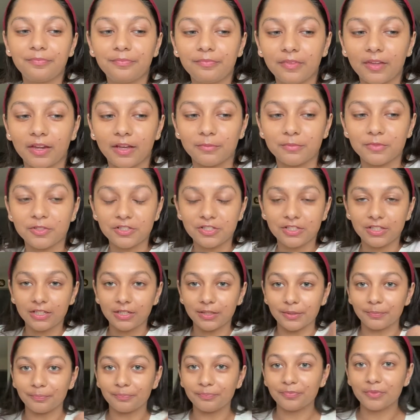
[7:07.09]
I'm just
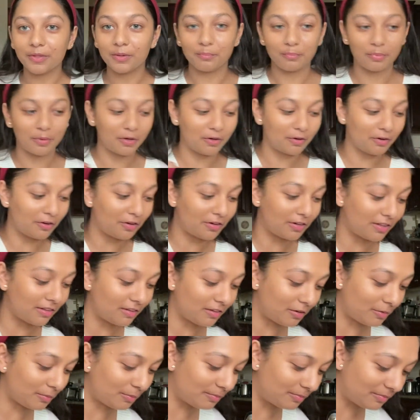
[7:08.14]
gonna put it on a
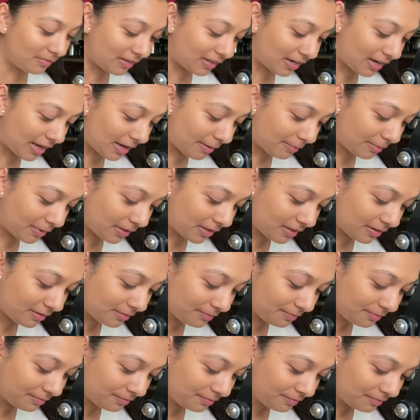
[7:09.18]
little napkin
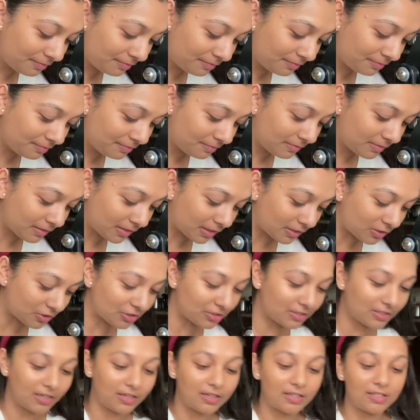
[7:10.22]
and just
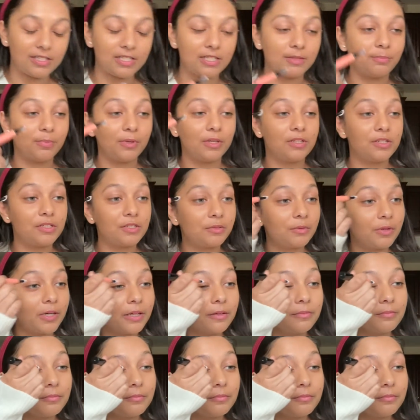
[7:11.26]
kind of dip into it.